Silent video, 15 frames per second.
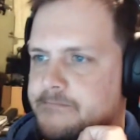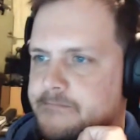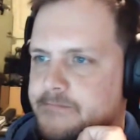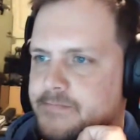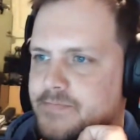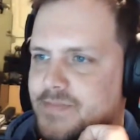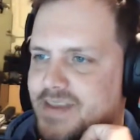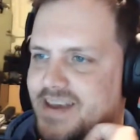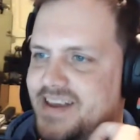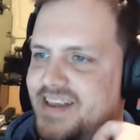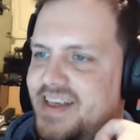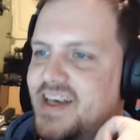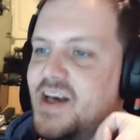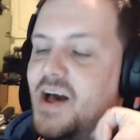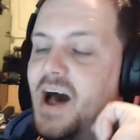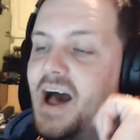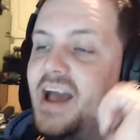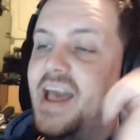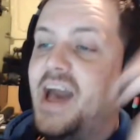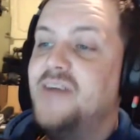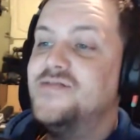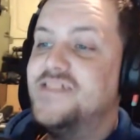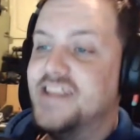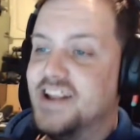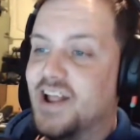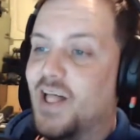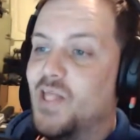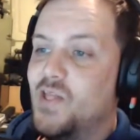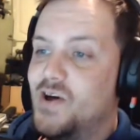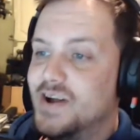I have seen it
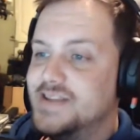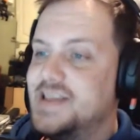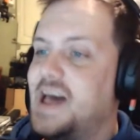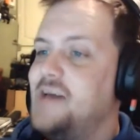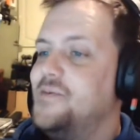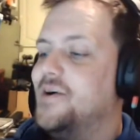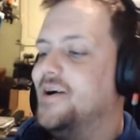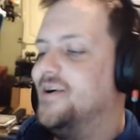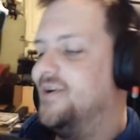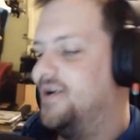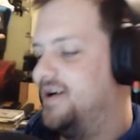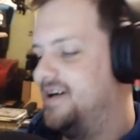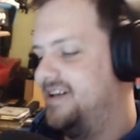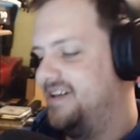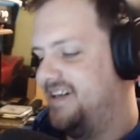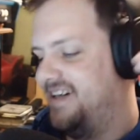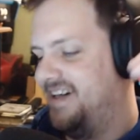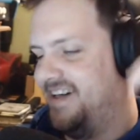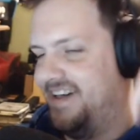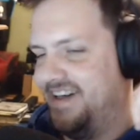a long time ago.